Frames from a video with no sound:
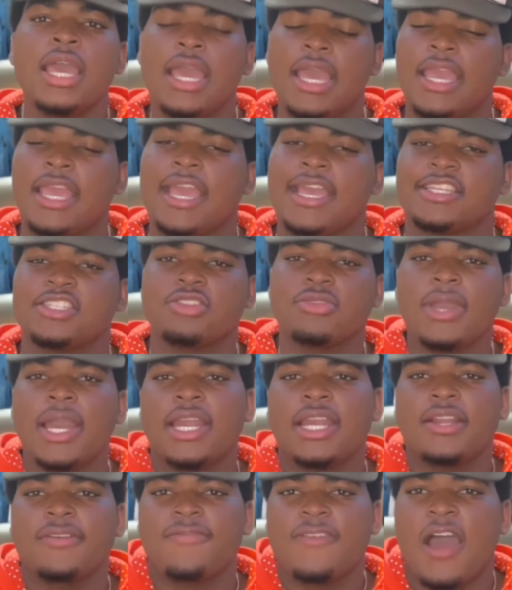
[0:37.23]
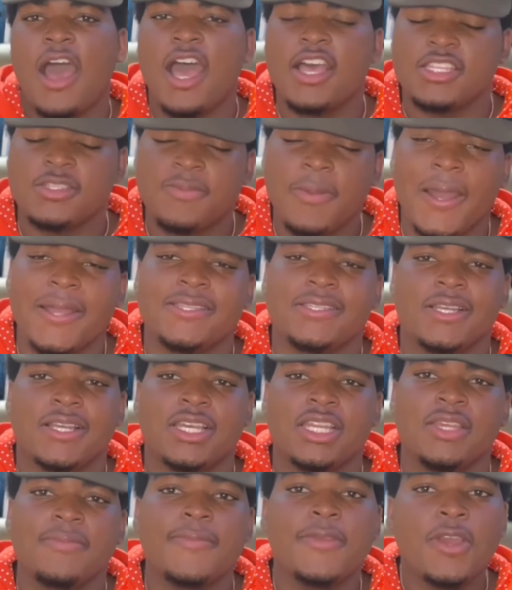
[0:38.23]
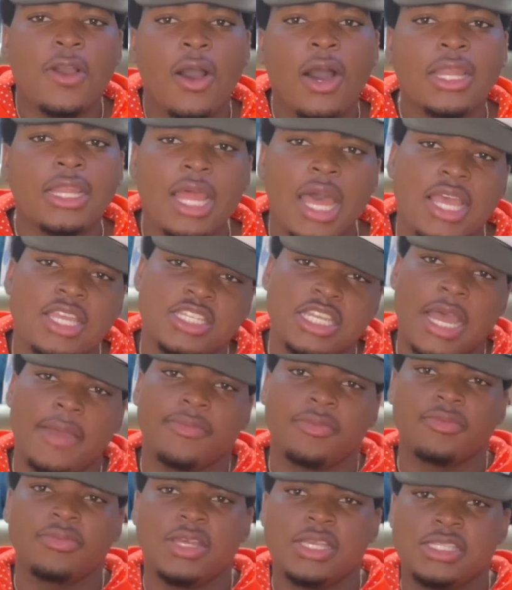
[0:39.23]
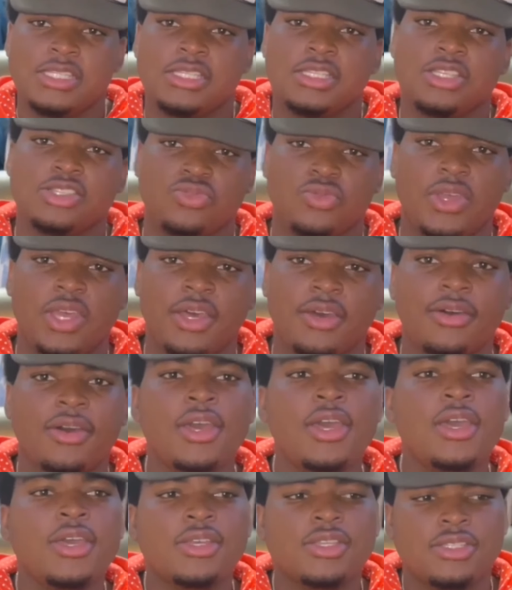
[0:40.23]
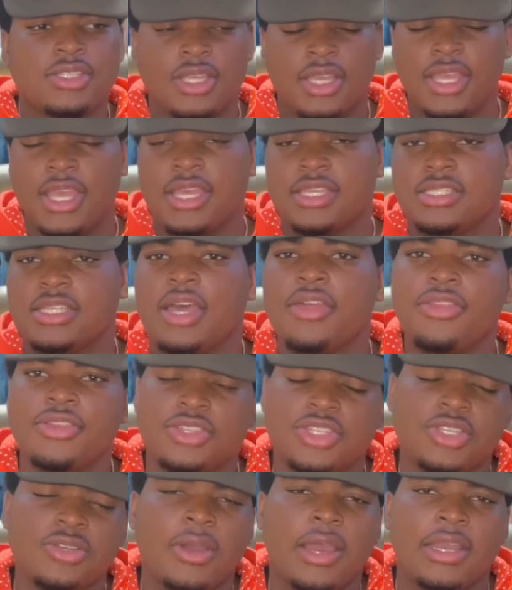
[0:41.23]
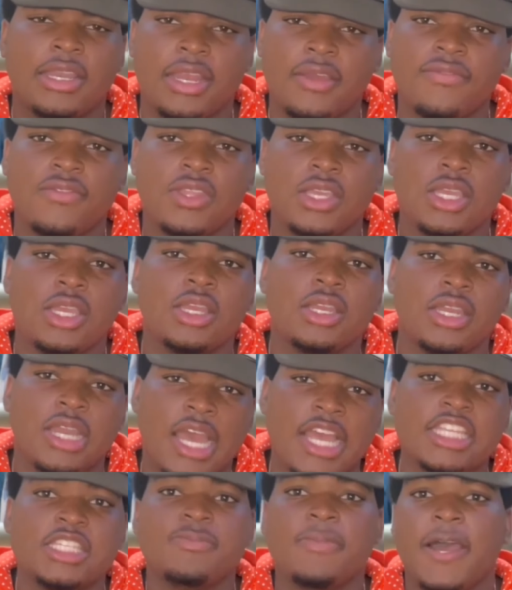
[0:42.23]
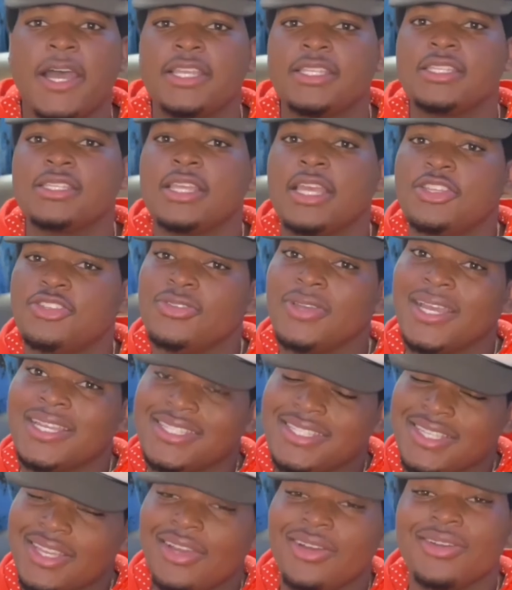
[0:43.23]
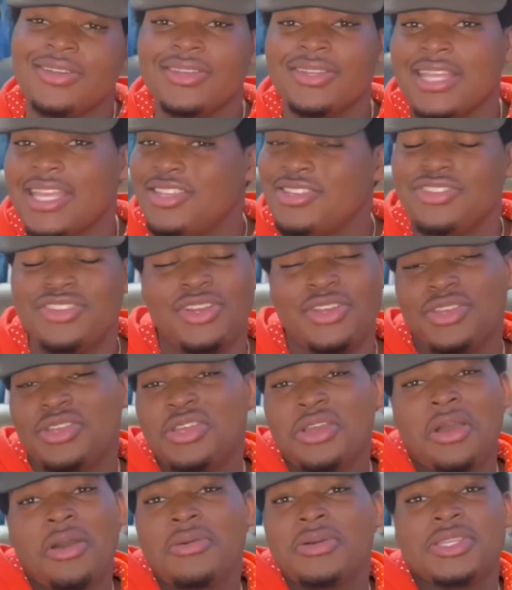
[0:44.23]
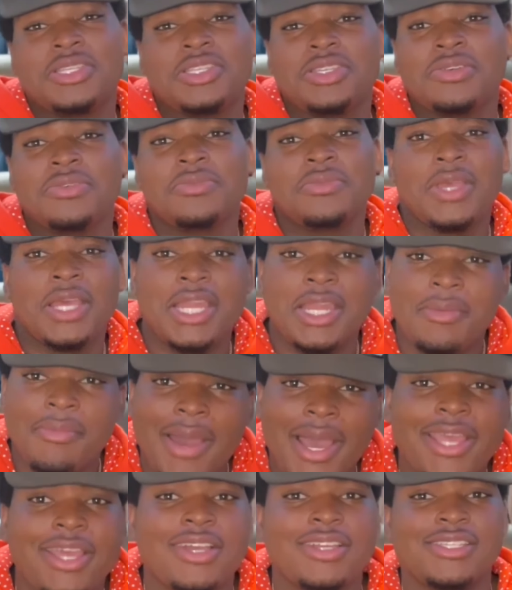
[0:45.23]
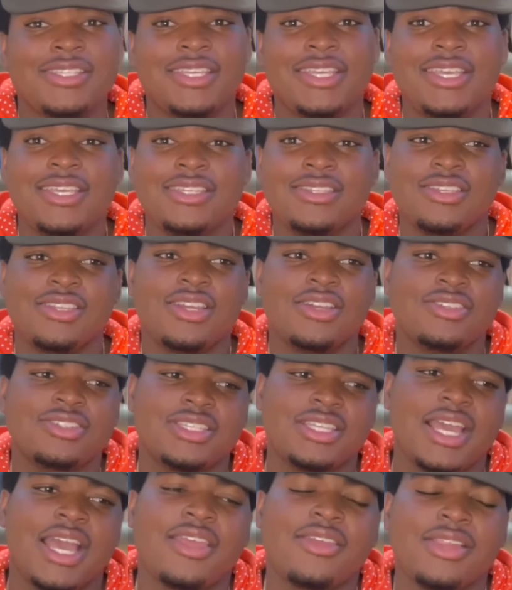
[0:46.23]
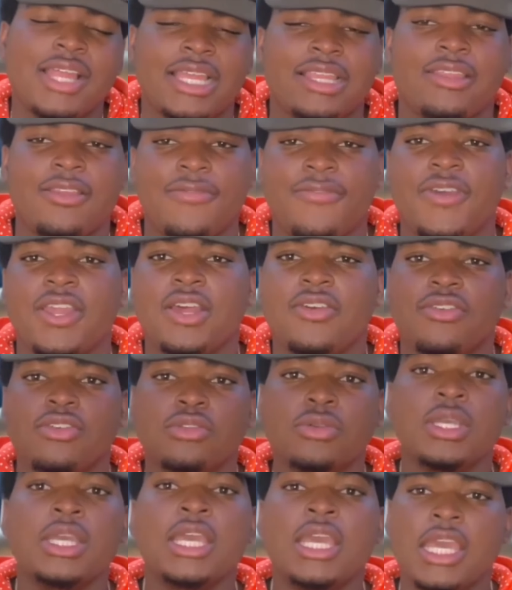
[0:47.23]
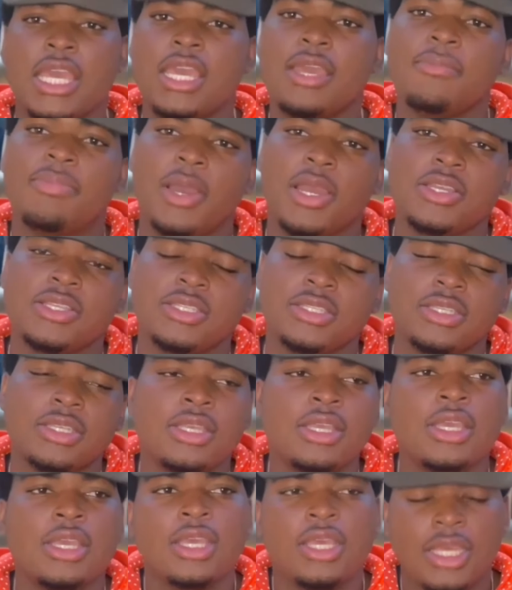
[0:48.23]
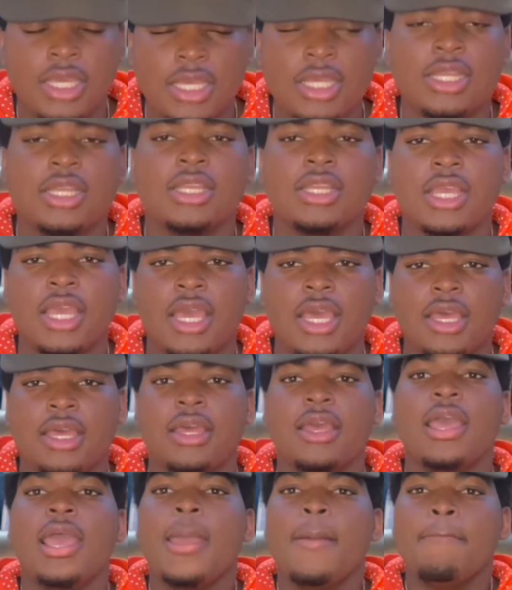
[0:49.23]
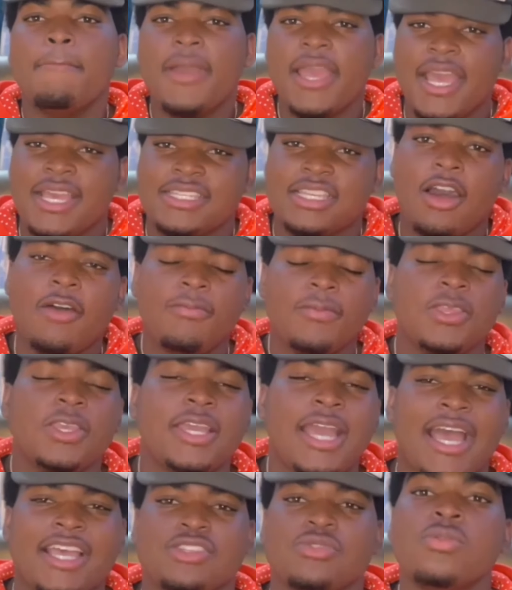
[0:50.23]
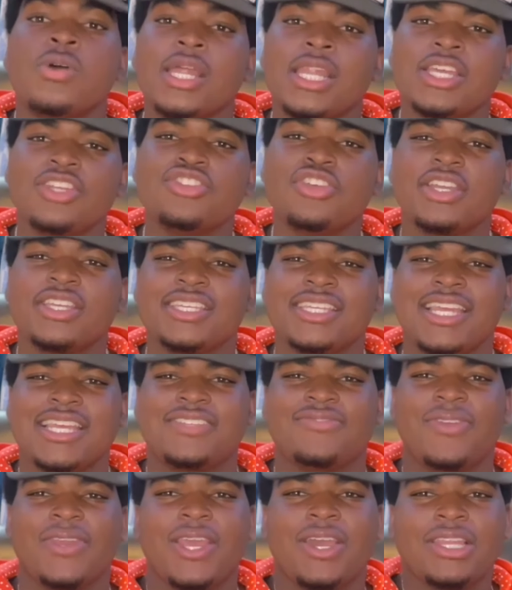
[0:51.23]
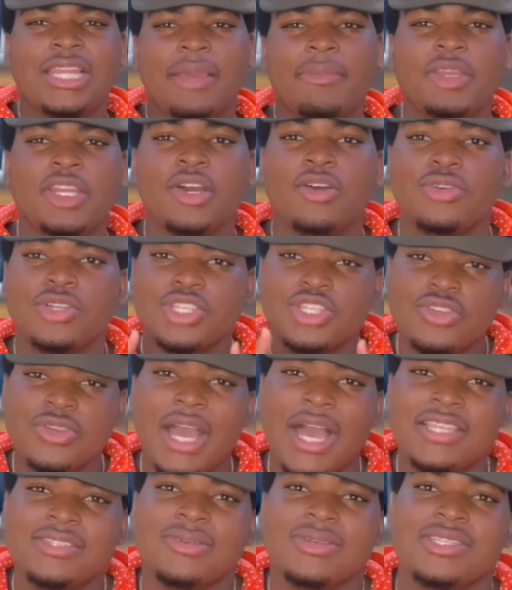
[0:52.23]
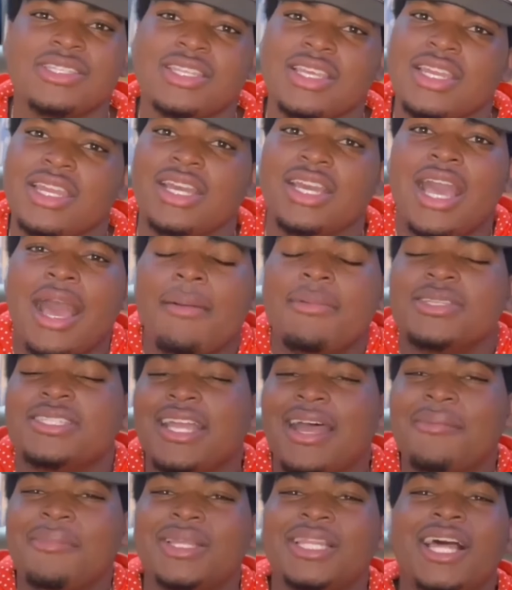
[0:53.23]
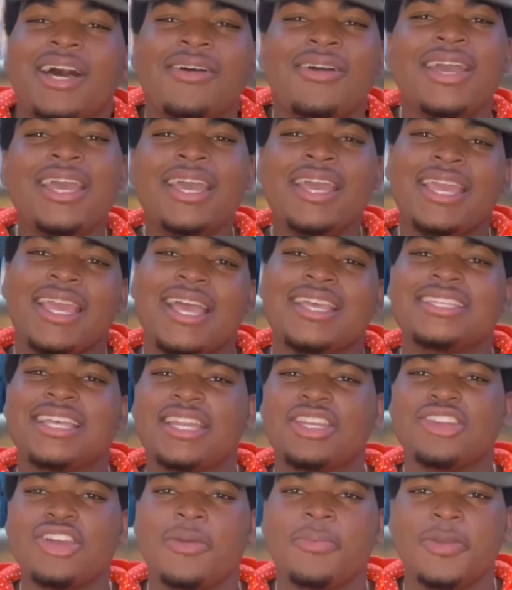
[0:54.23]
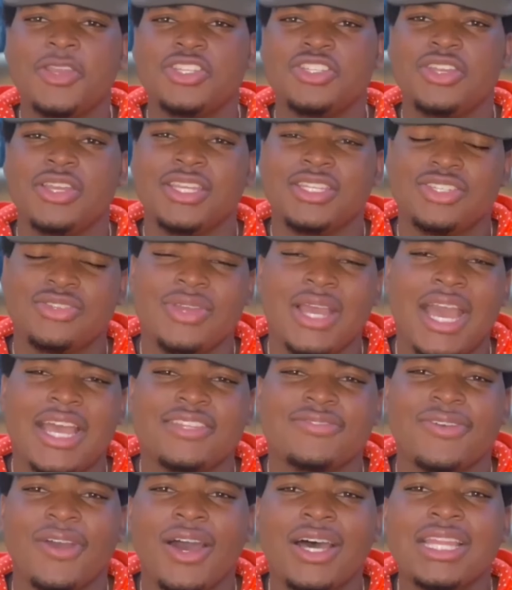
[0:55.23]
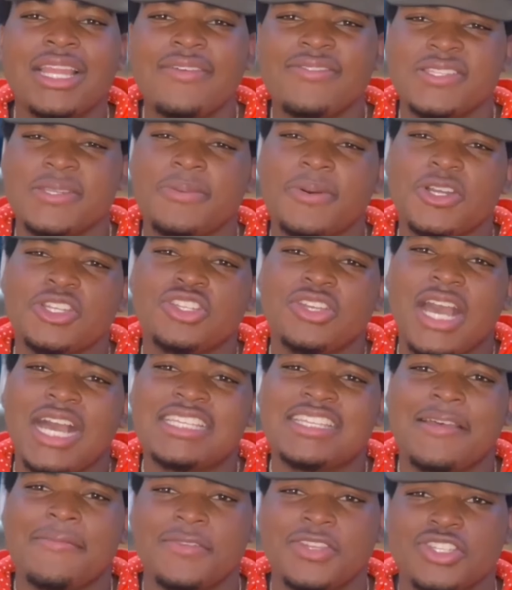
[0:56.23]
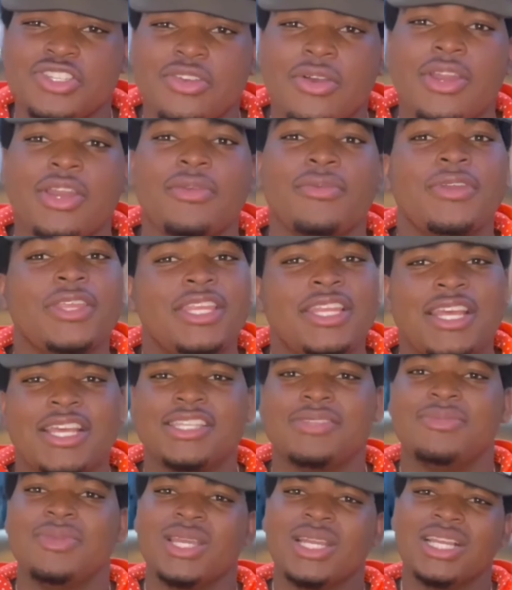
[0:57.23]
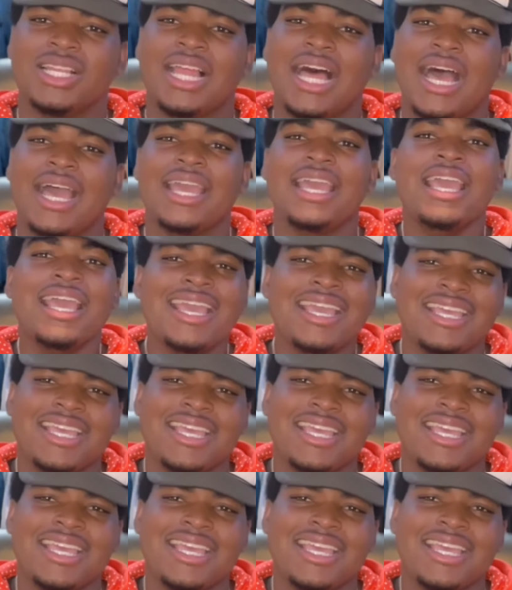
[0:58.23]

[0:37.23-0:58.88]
And yes, three out of the five spots are gonna be online shopping places as well. So yes, the other two are definitely nice spots that you guys can go, you know, you can go into and then buy y'all tees, you know, see how you like the fit of them in person. And then yeah, but yes, I hope you guys will enjoy today's video. Let me know what you guys want to see in the comments down below. Yes, I do appreciate you guys for all love and support you guys have been showing. It really does mean a lot.